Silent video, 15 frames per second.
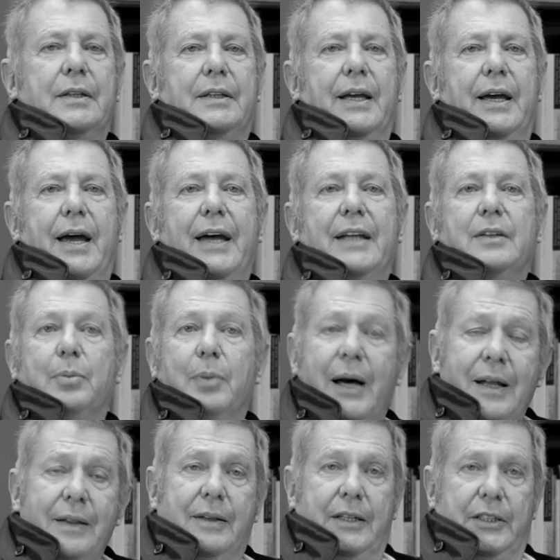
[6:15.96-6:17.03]
The
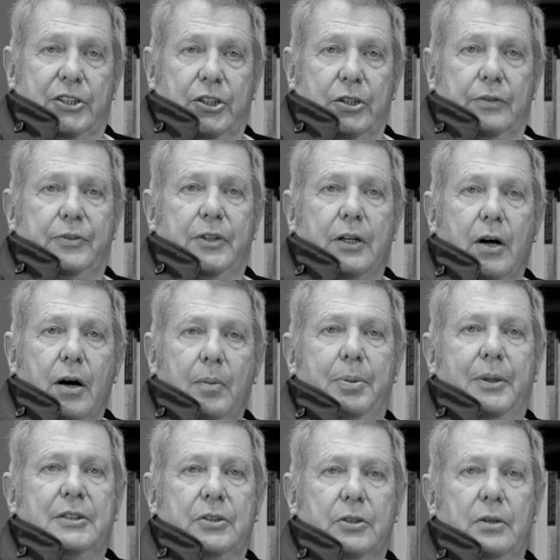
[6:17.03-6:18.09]
advantage of the
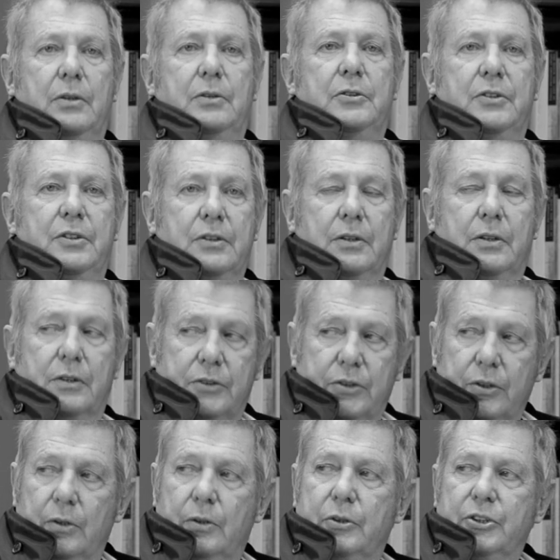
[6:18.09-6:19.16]
complex solu
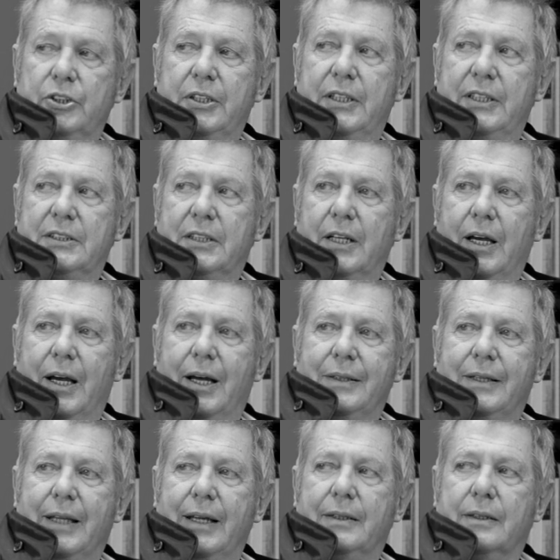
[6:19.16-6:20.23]
solution is
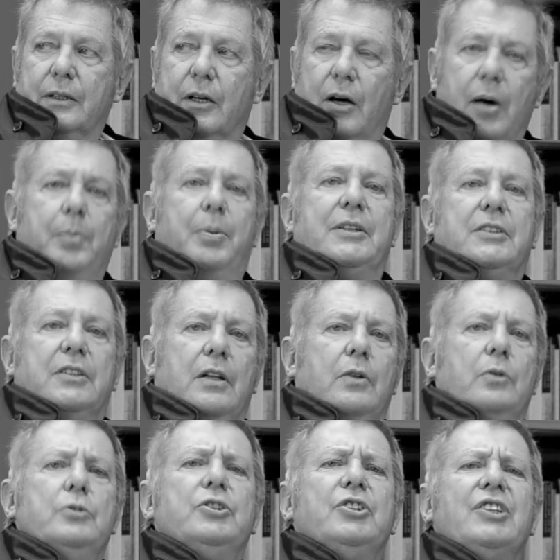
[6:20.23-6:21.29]
that complex
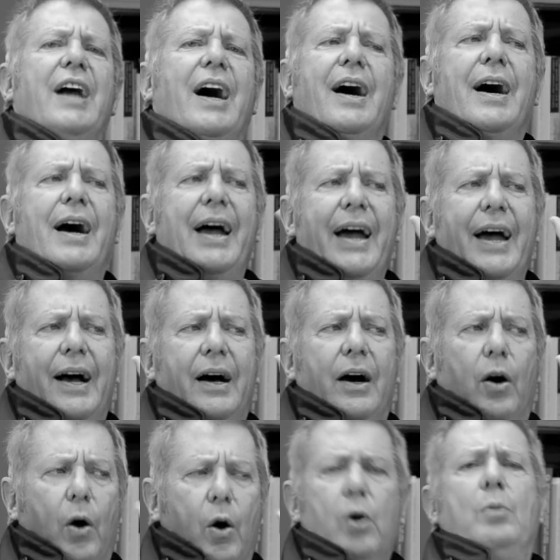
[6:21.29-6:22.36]
solutions are
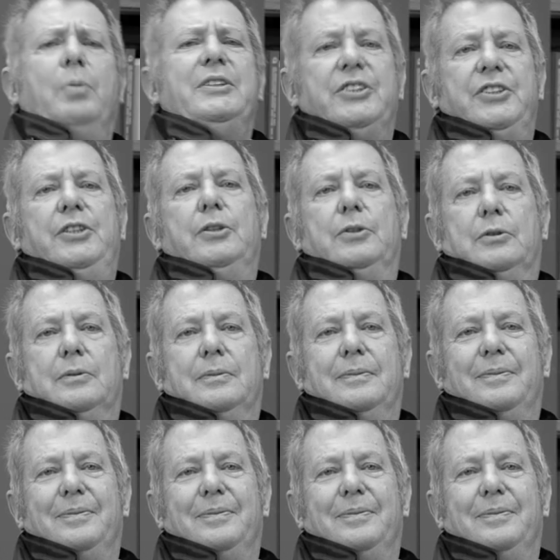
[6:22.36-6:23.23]
always new.